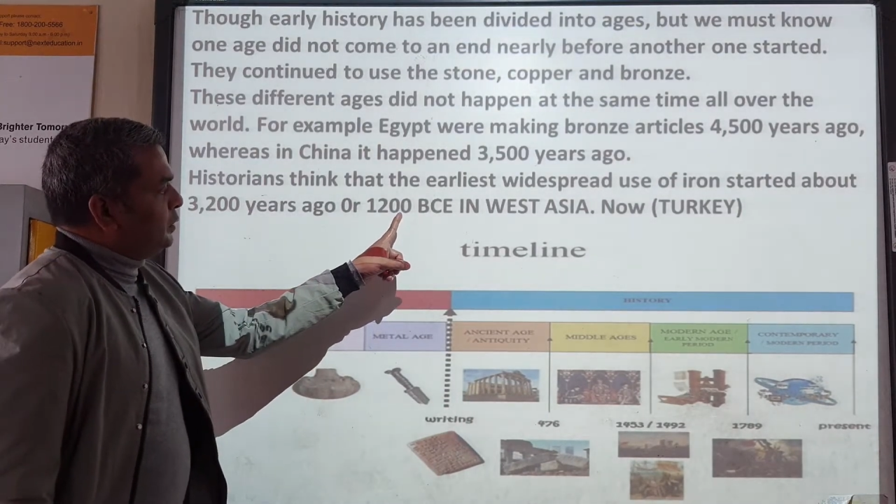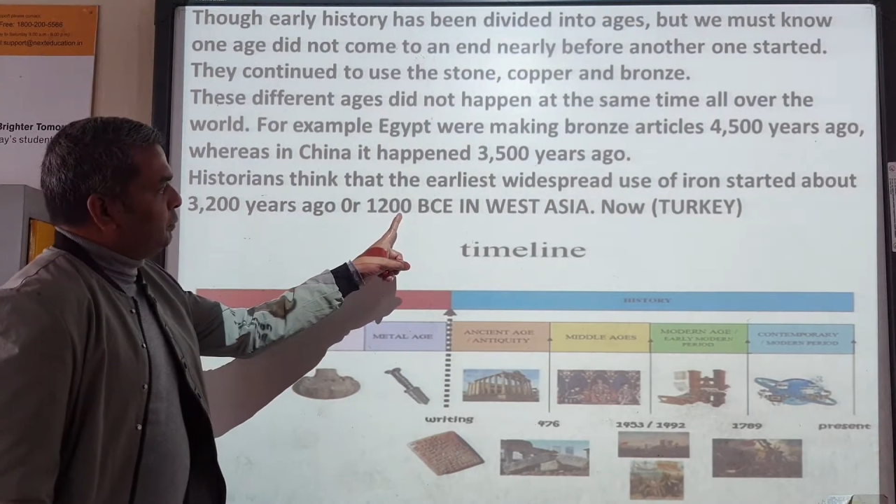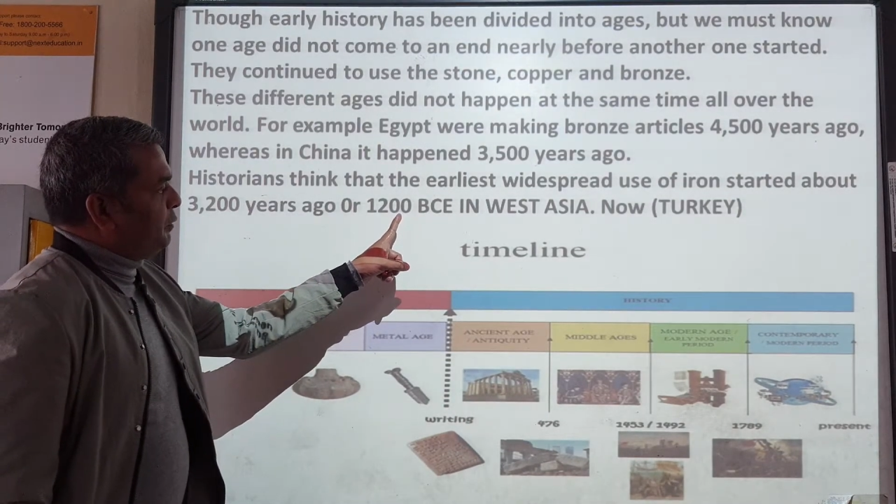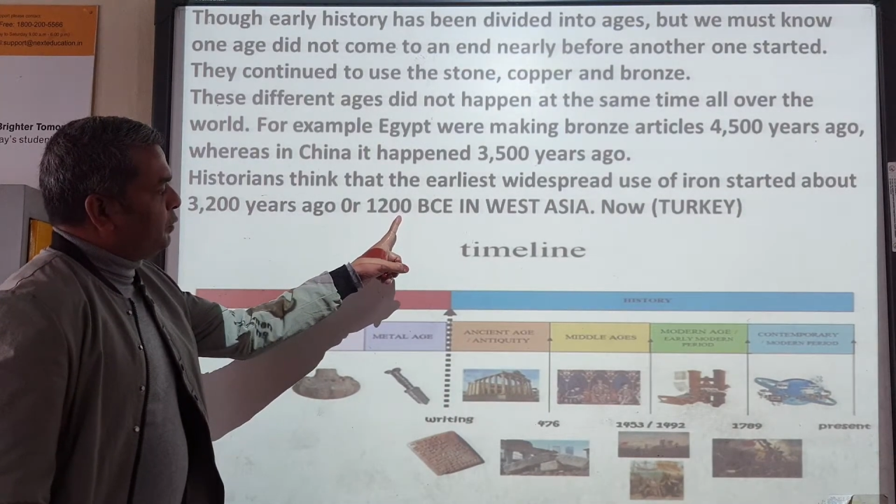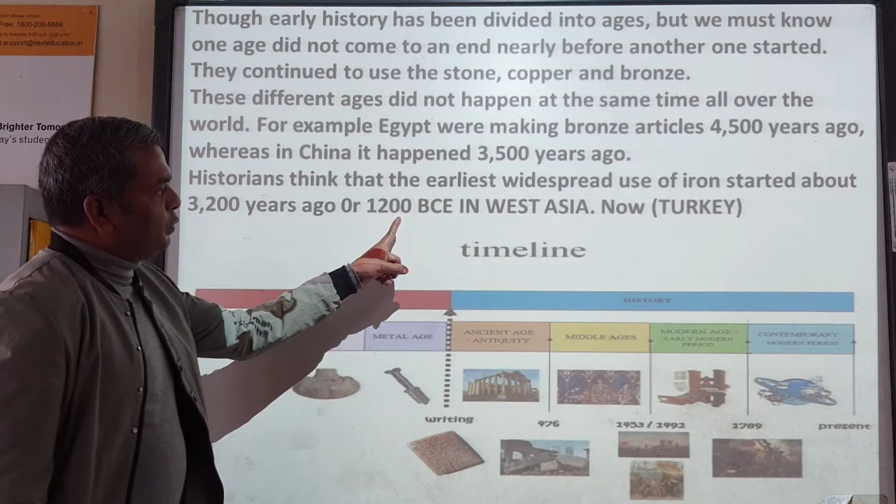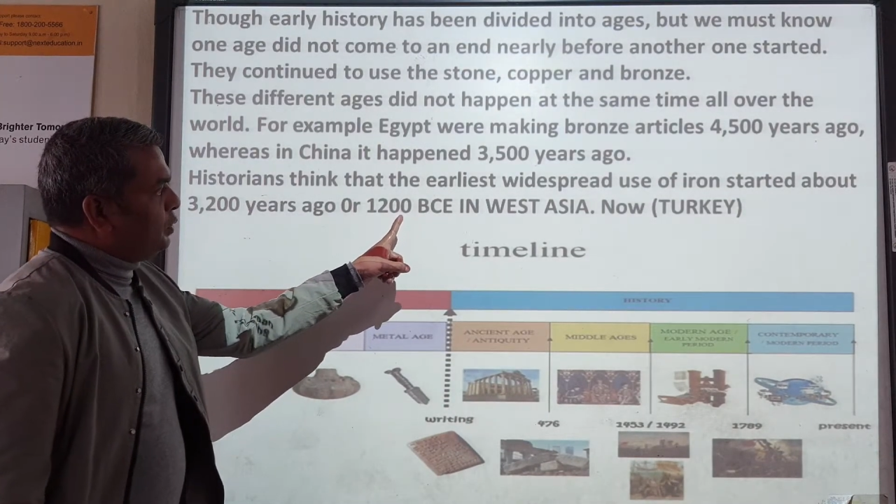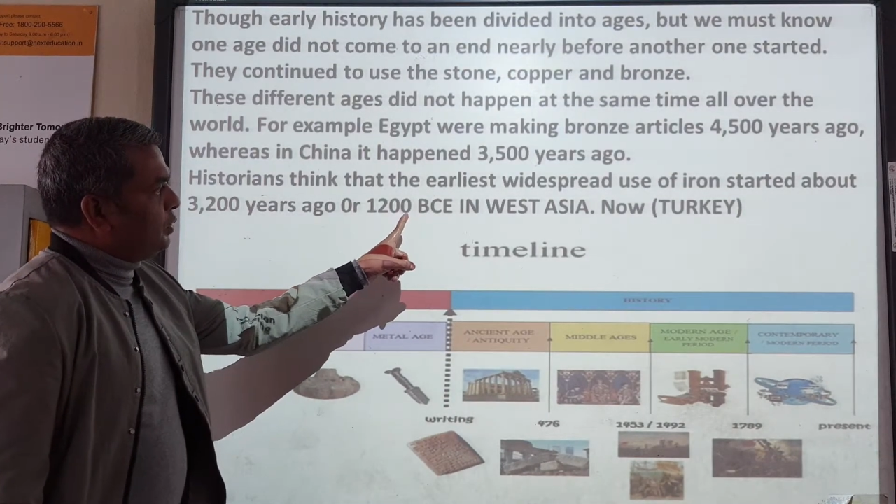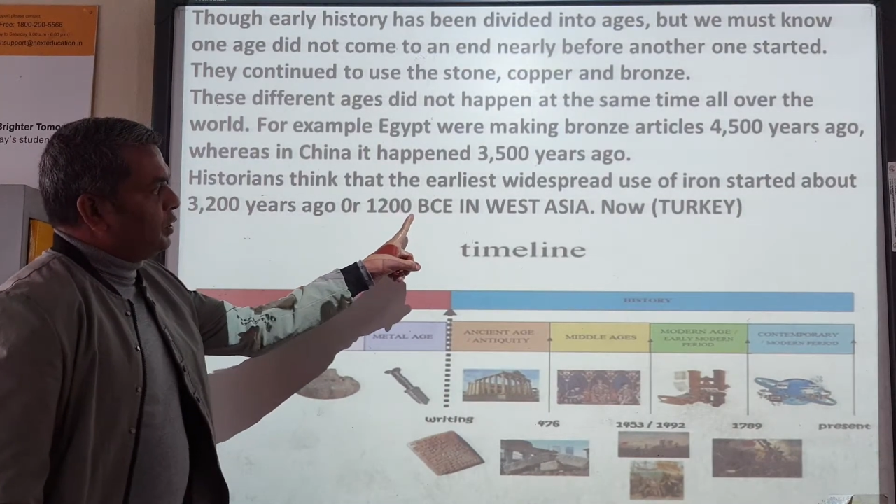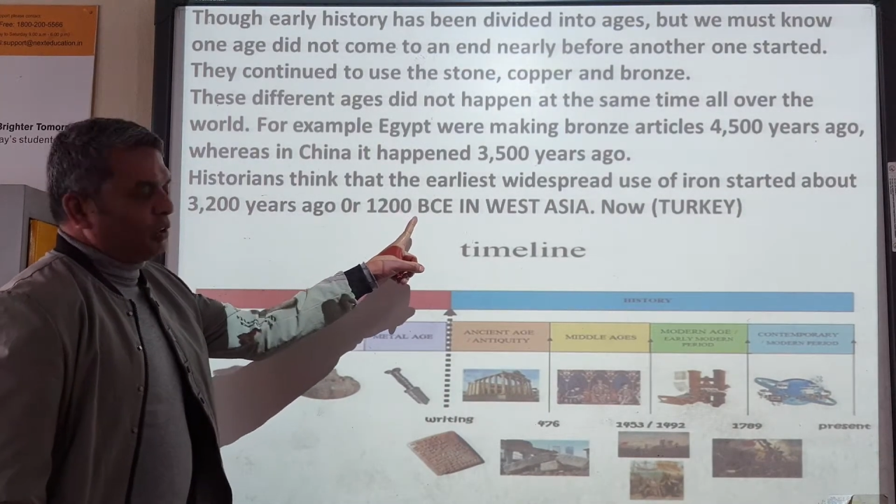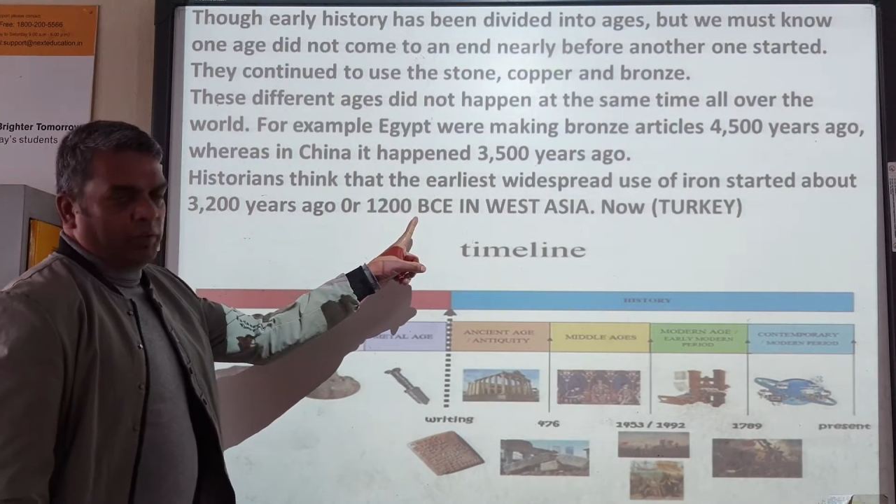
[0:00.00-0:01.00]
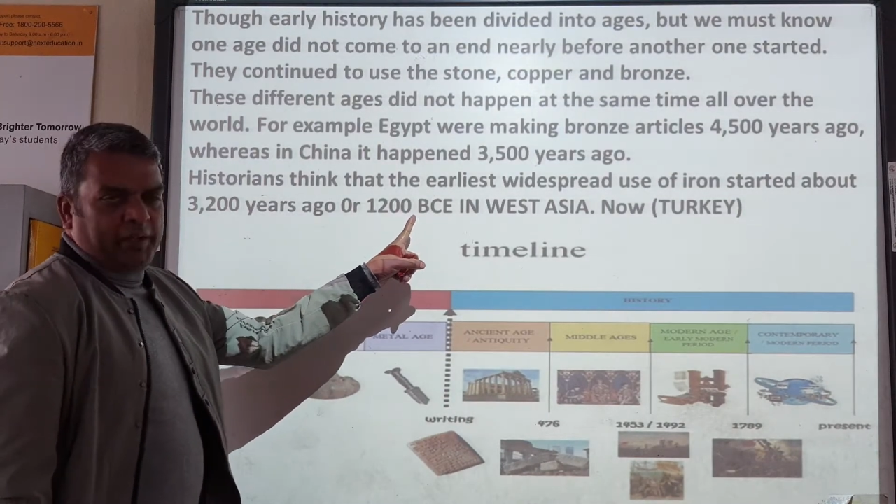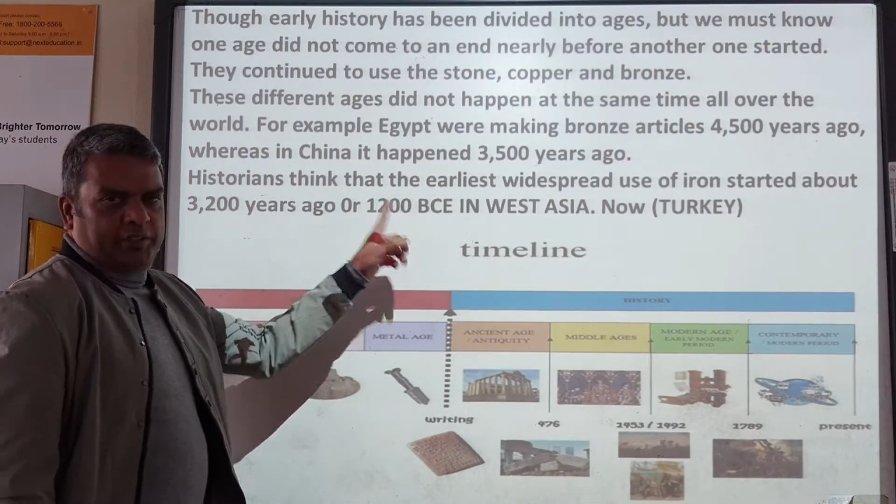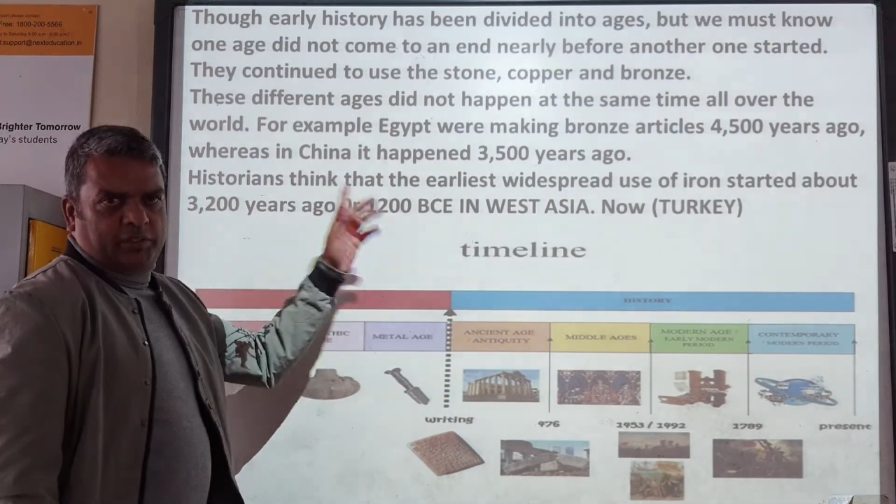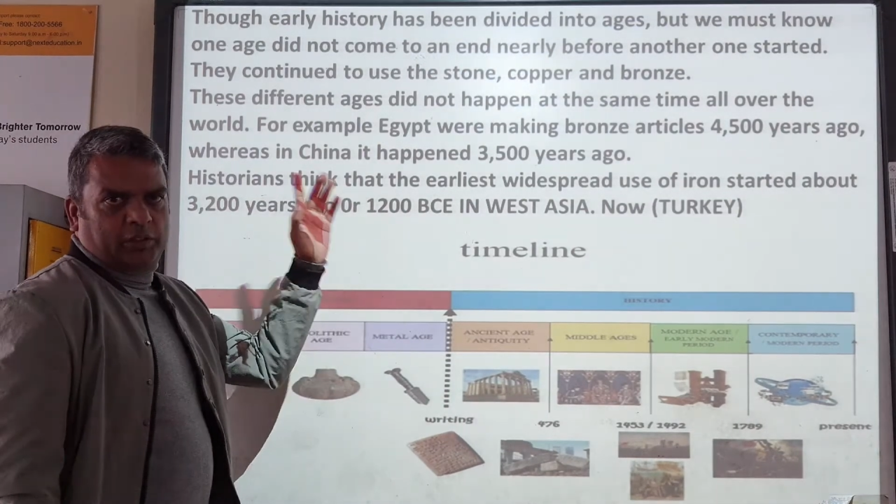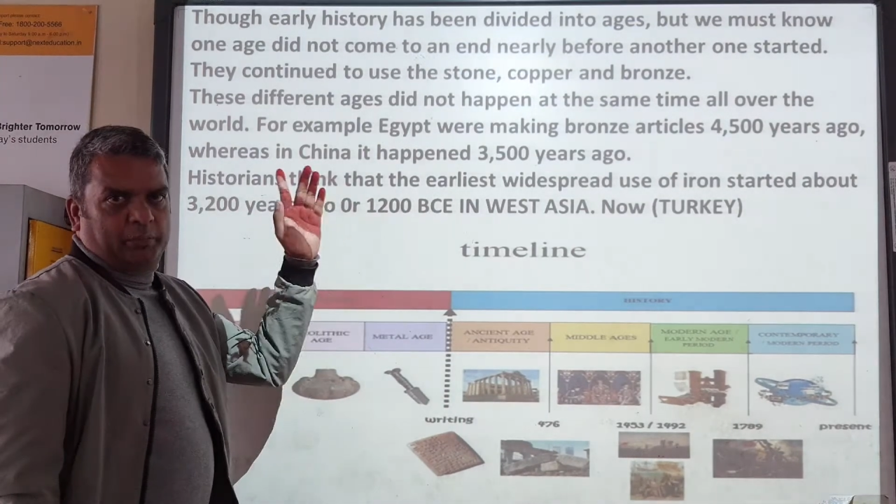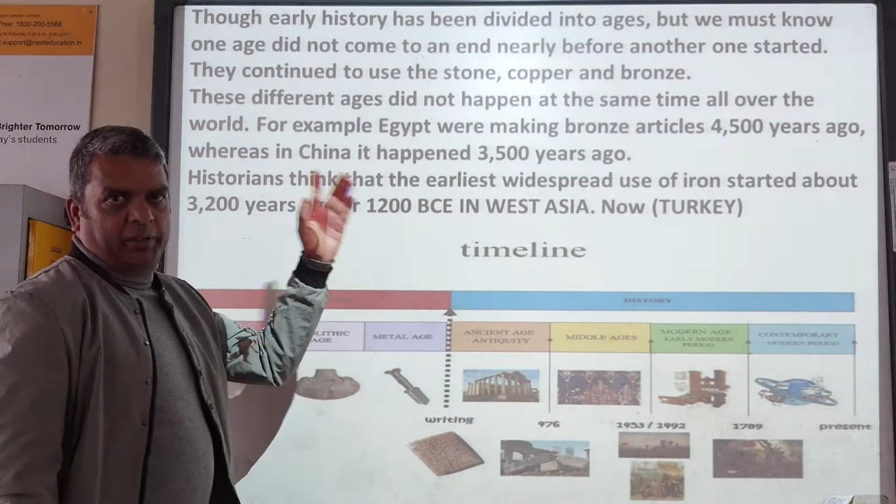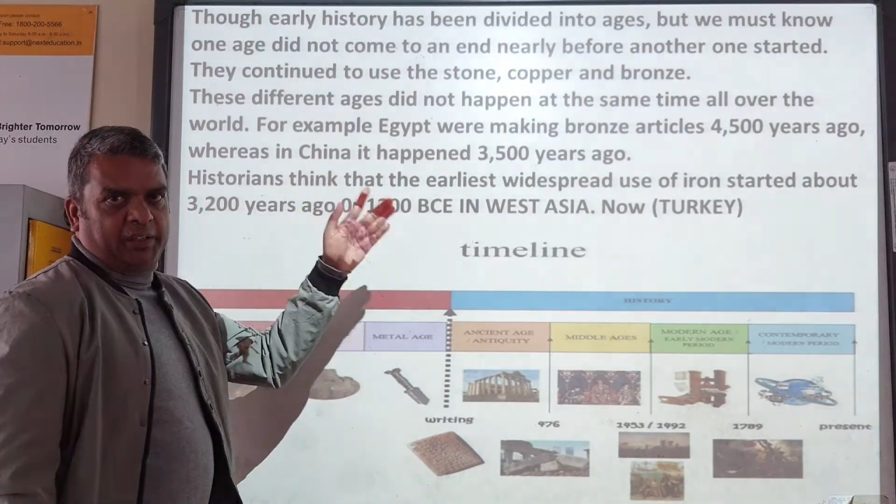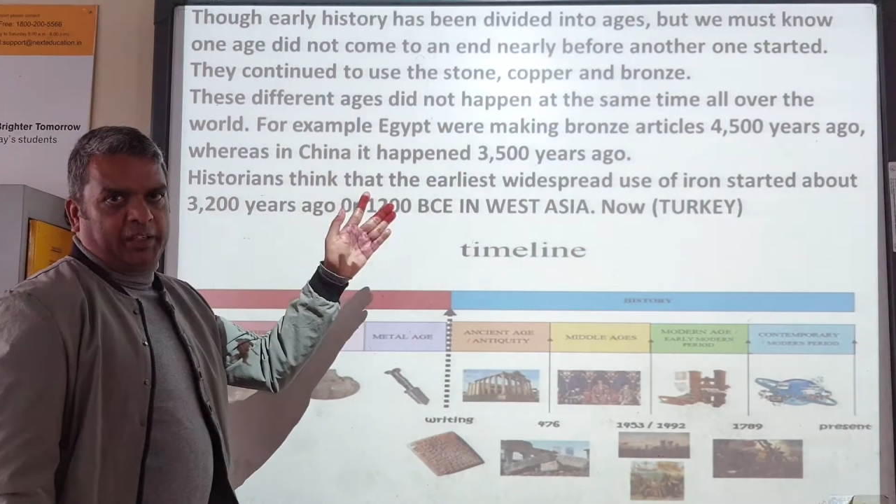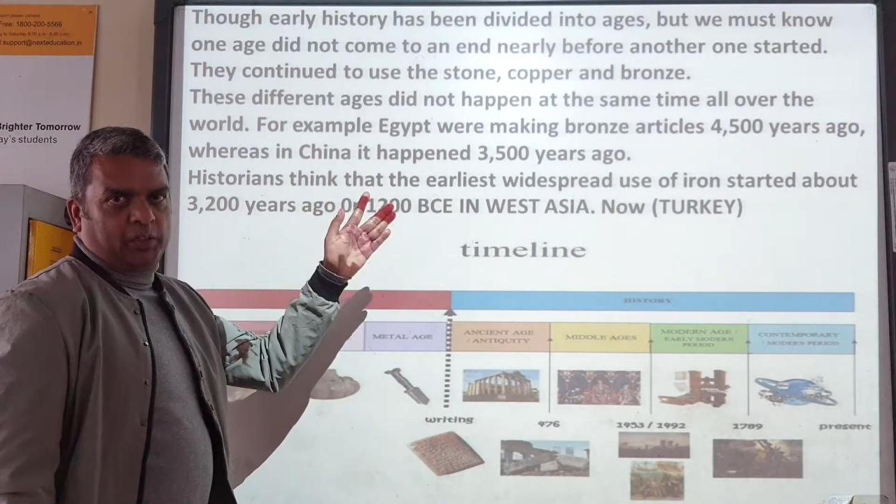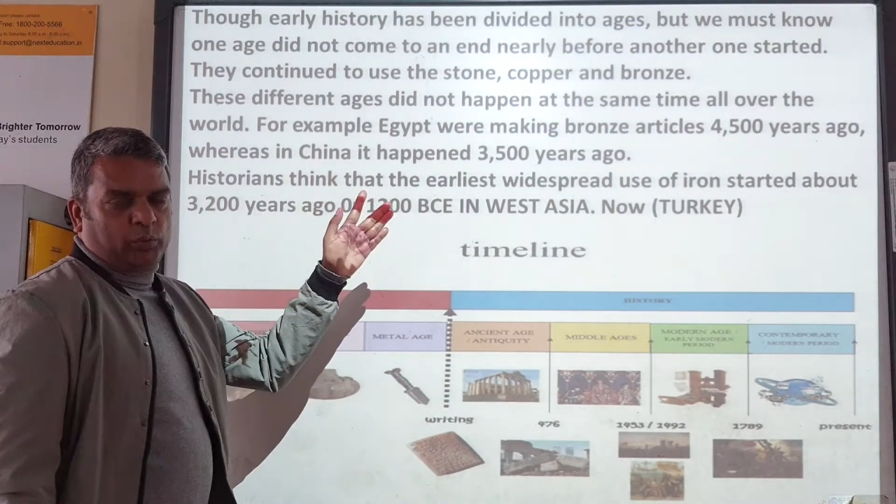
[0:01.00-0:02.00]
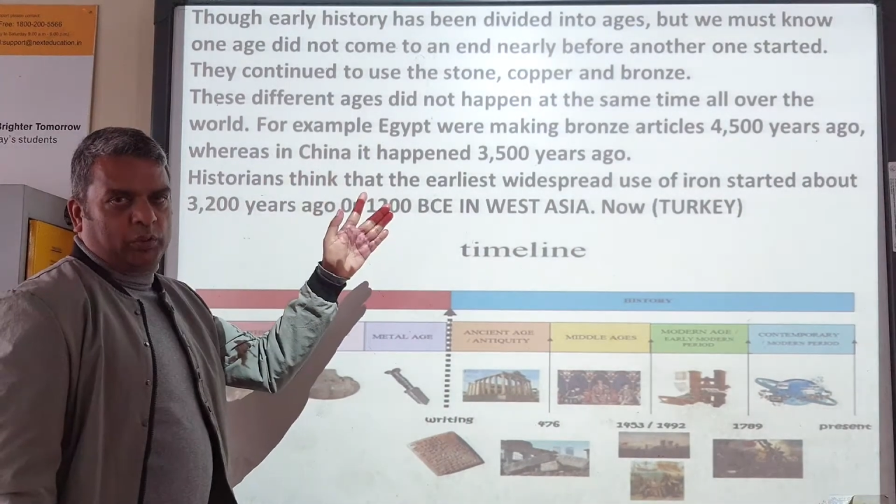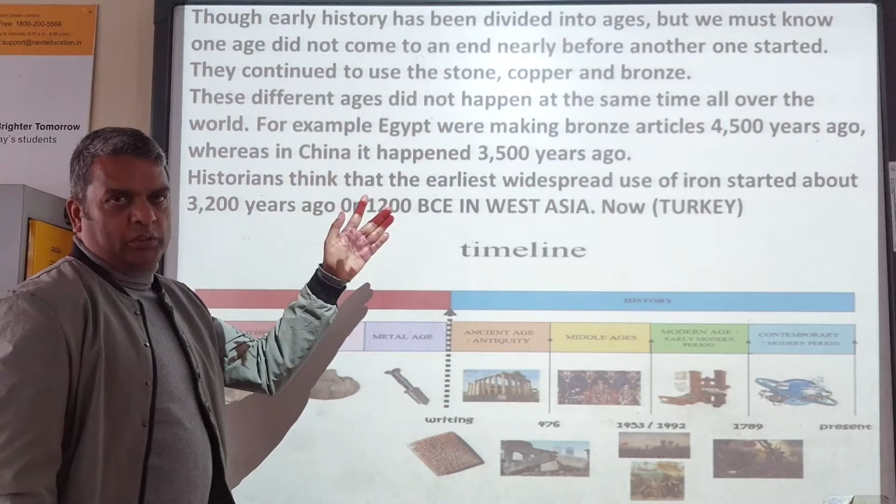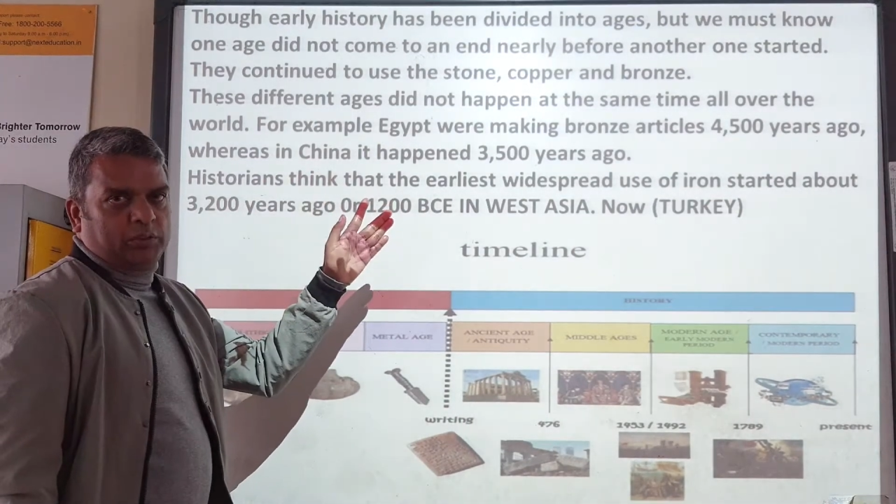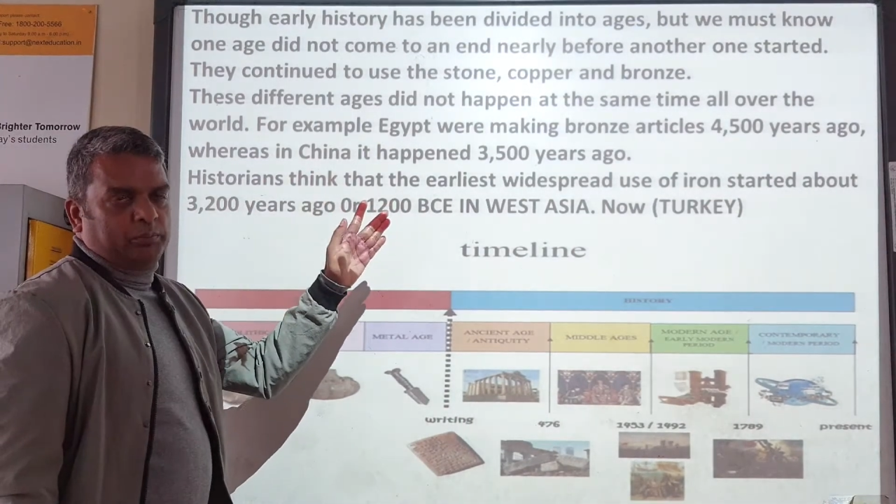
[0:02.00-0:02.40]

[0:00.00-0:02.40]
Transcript: Before Christ, in the beginning it was,